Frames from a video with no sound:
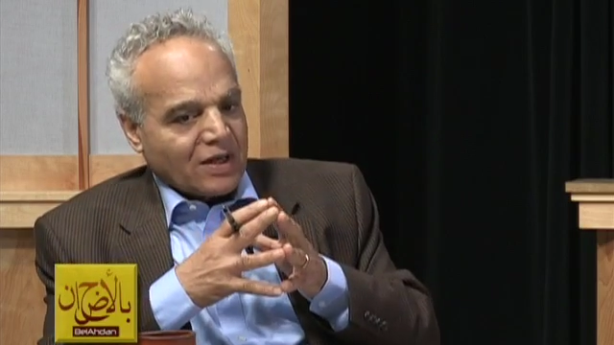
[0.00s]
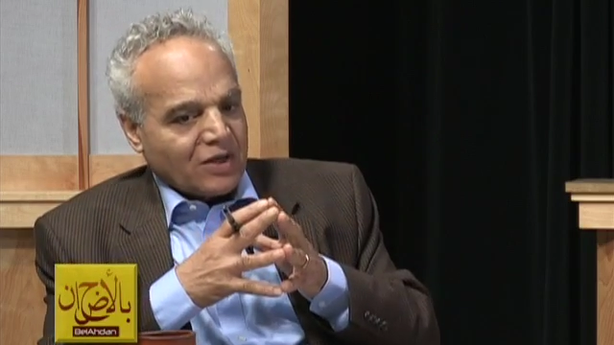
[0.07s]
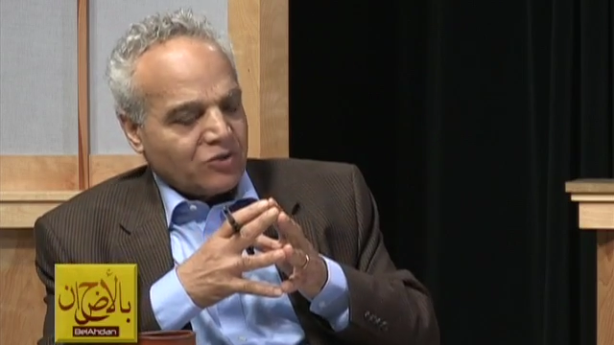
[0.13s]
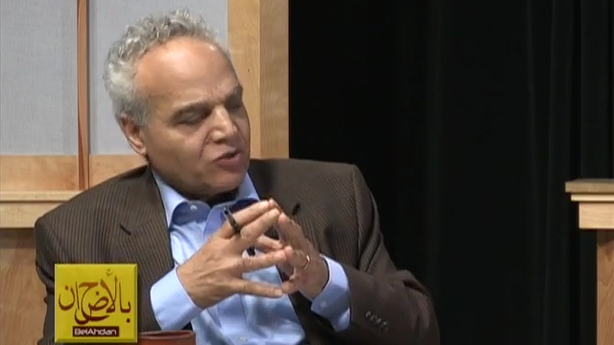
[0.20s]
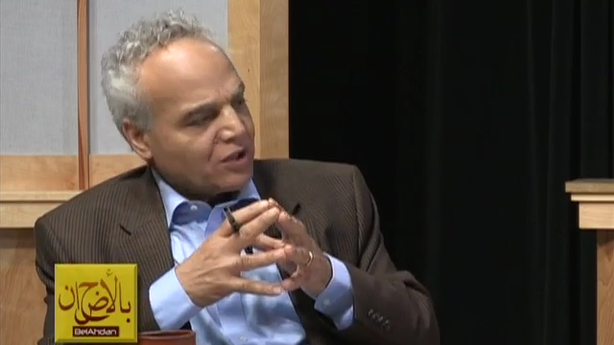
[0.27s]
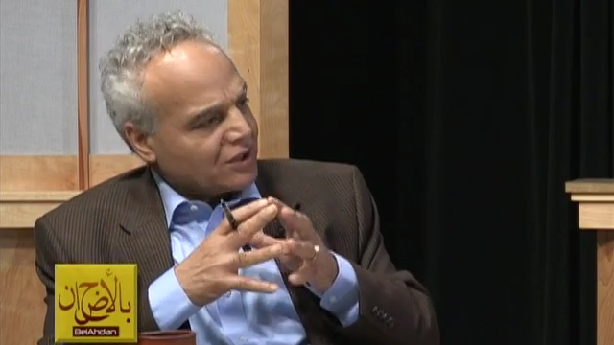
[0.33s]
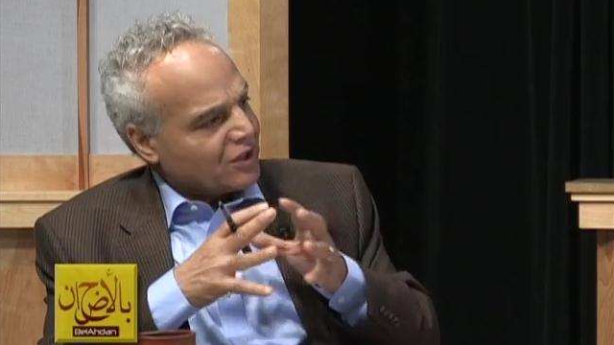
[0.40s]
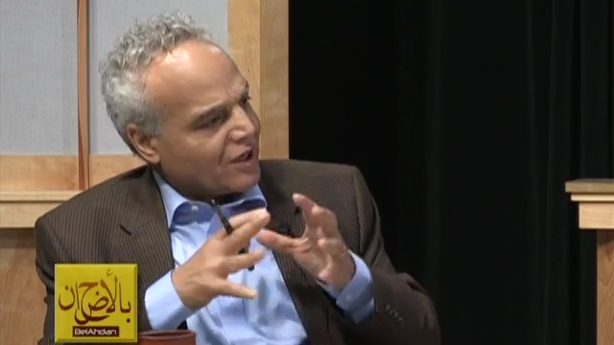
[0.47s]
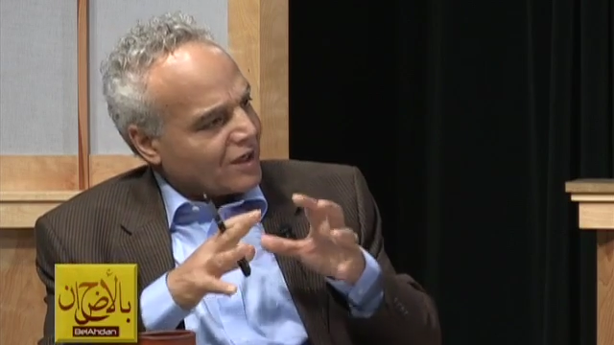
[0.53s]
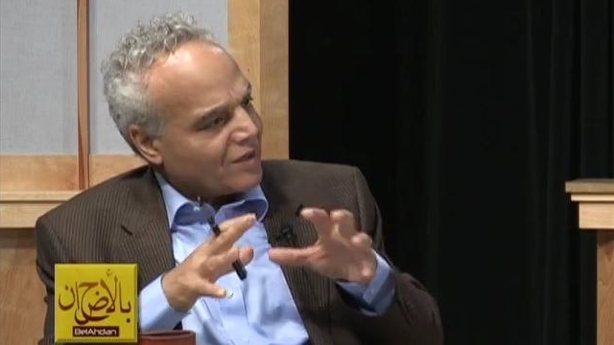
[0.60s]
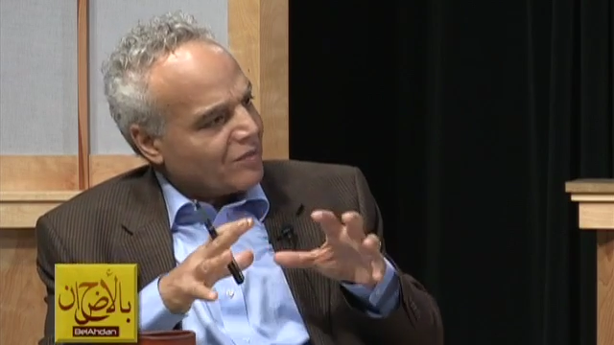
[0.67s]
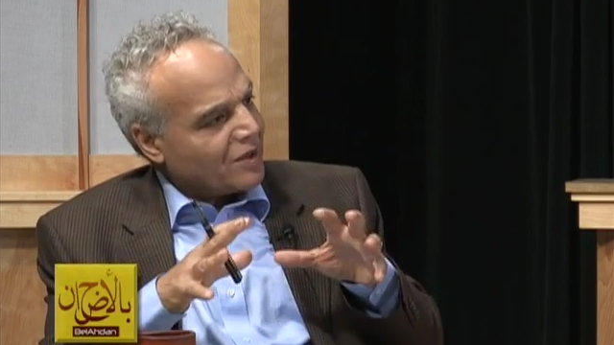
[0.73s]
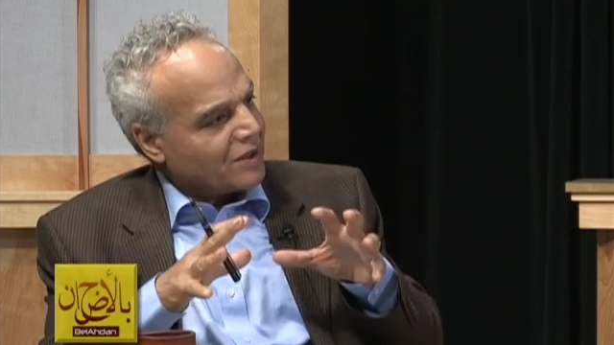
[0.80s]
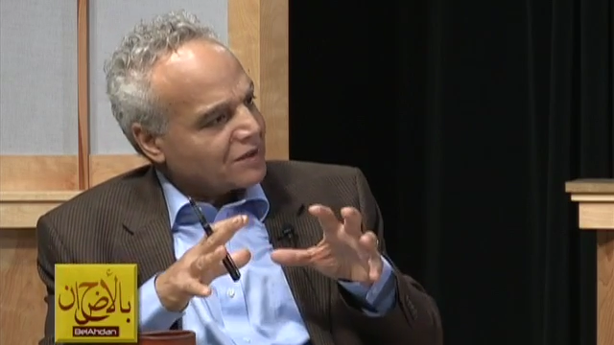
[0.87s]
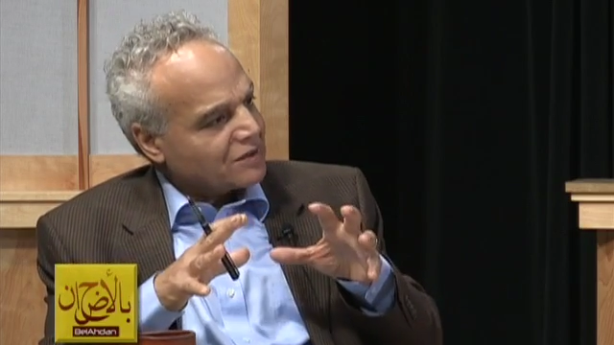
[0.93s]
you're not talking
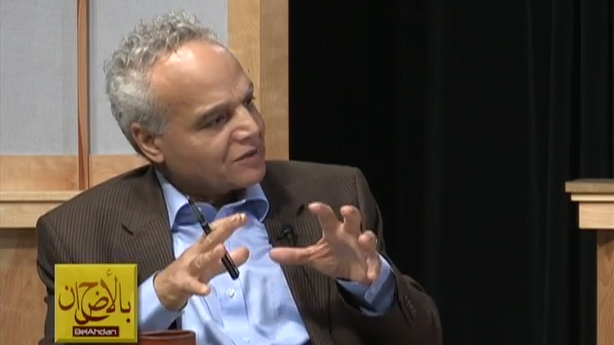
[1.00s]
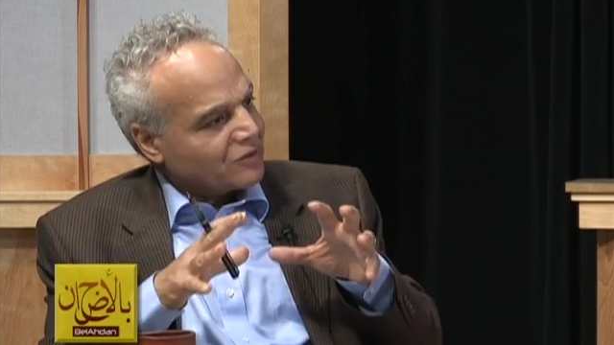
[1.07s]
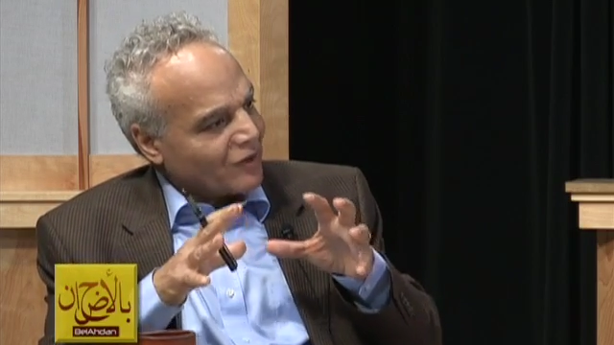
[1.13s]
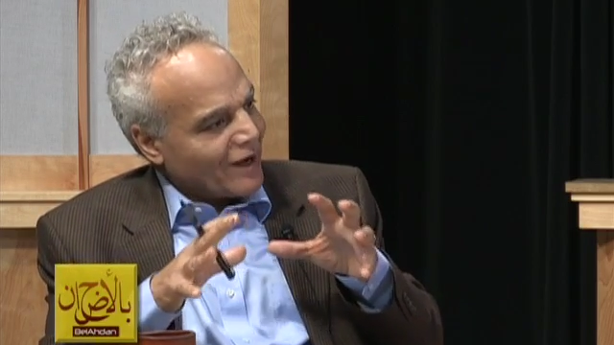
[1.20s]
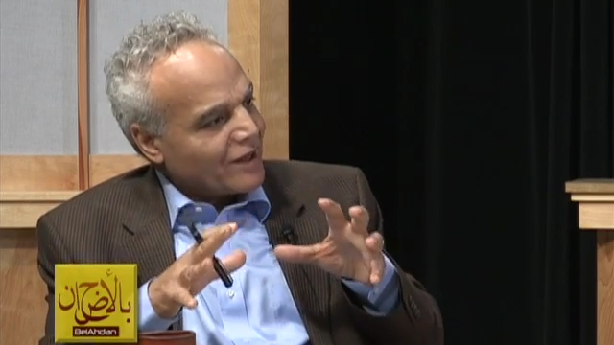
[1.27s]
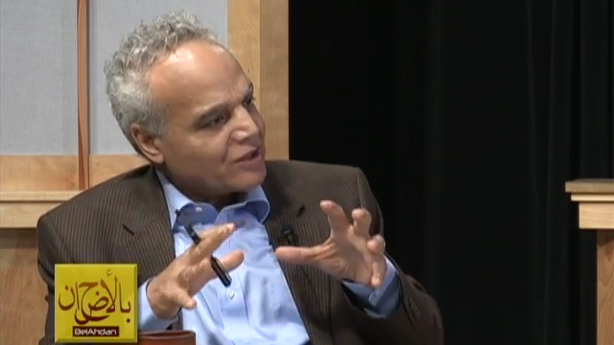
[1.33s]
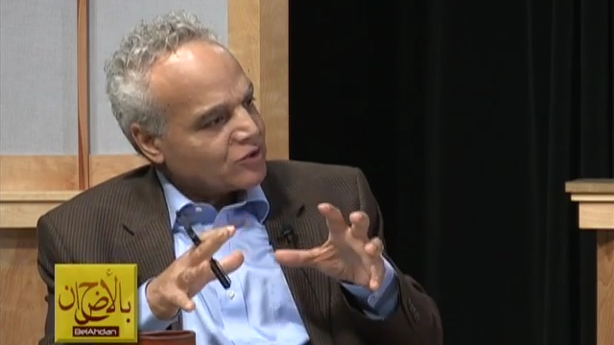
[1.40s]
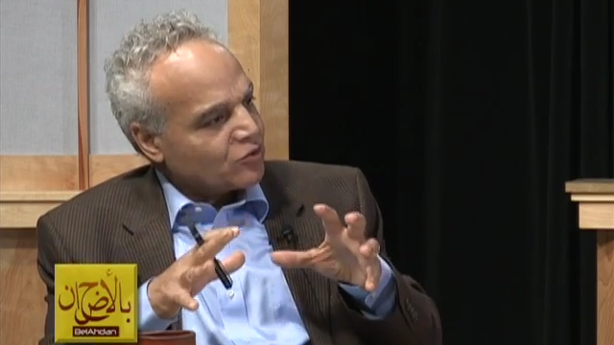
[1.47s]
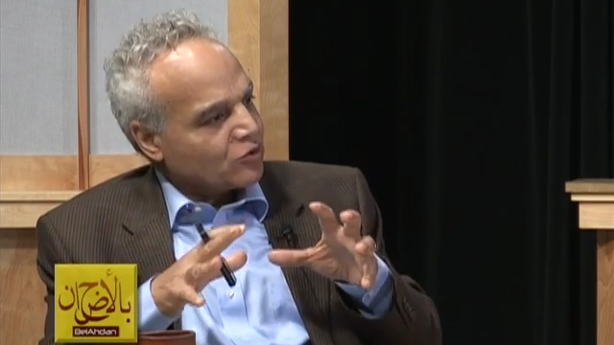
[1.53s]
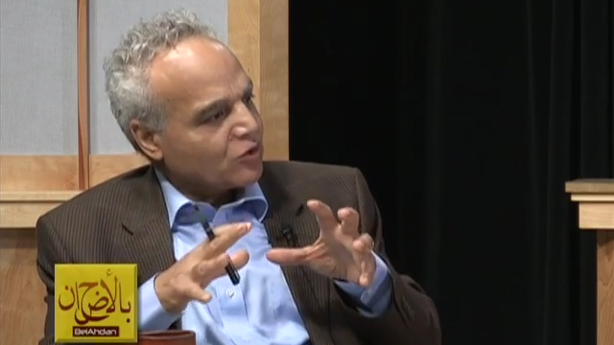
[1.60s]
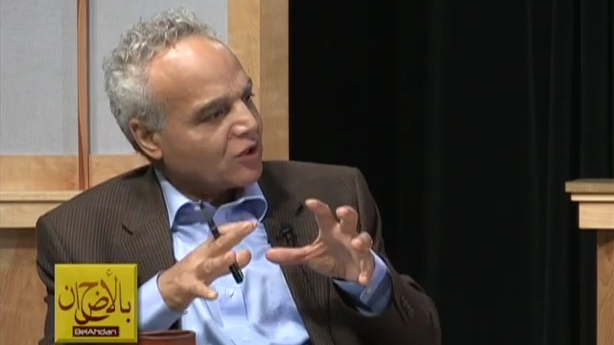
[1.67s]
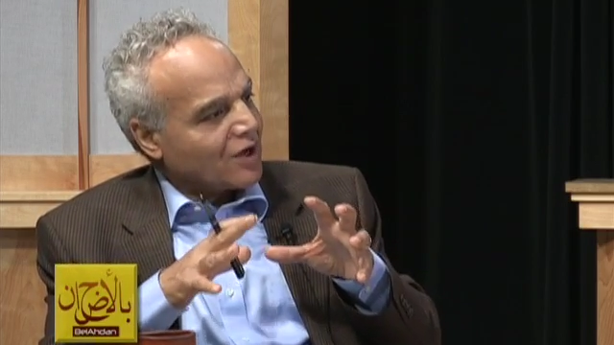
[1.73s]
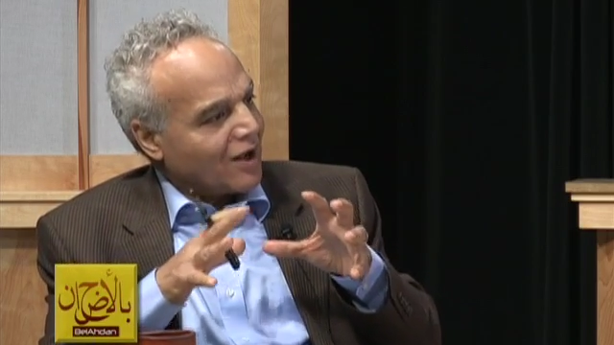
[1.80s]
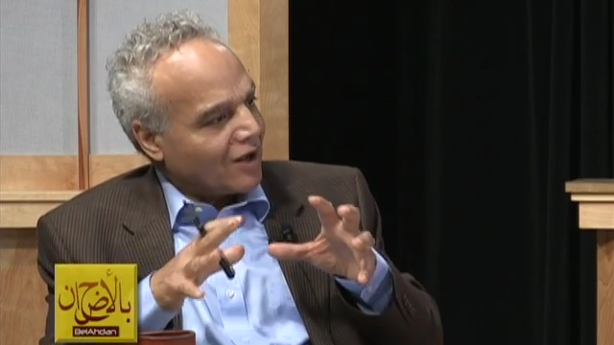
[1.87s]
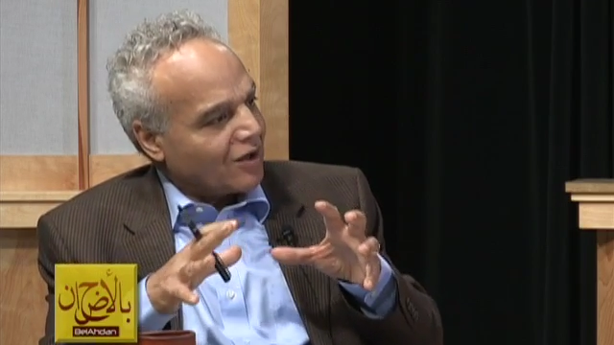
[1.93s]
about race or
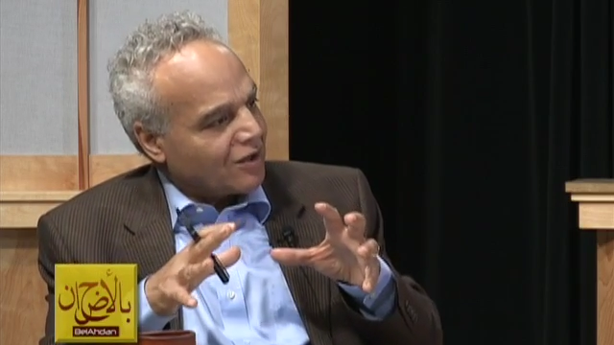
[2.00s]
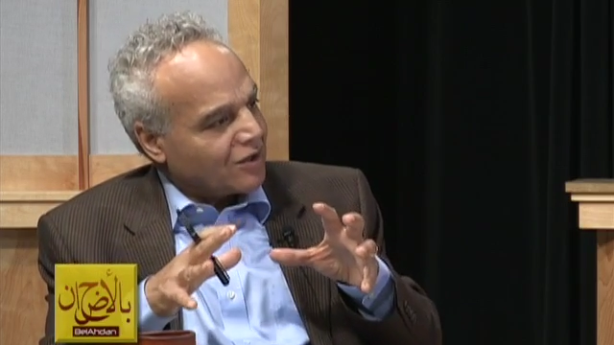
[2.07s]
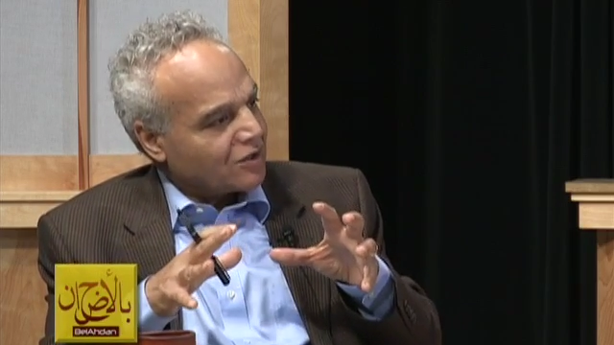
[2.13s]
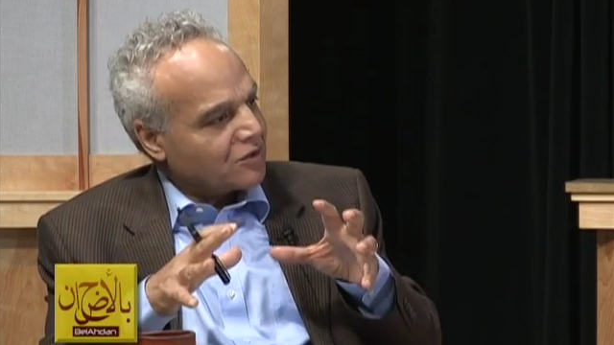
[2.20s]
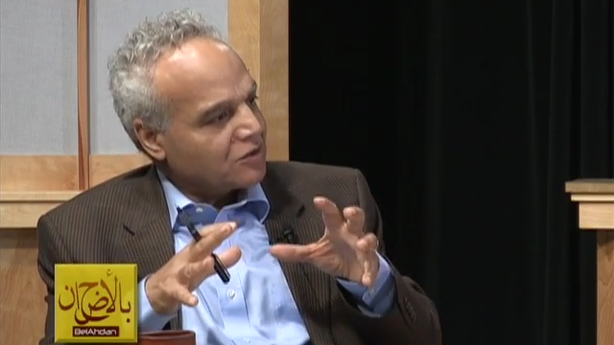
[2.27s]
color,